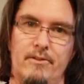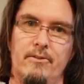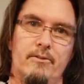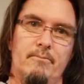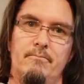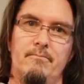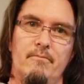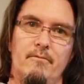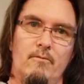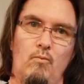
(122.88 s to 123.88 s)
do
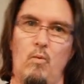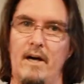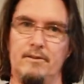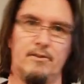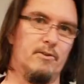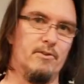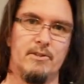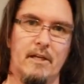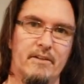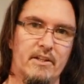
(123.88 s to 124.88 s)
1 through
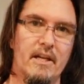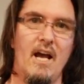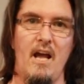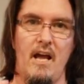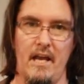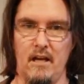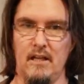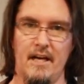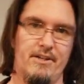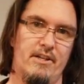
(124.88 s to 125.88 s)
7
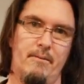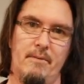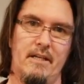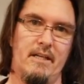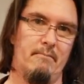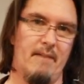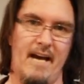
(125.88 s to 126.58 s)
LRGB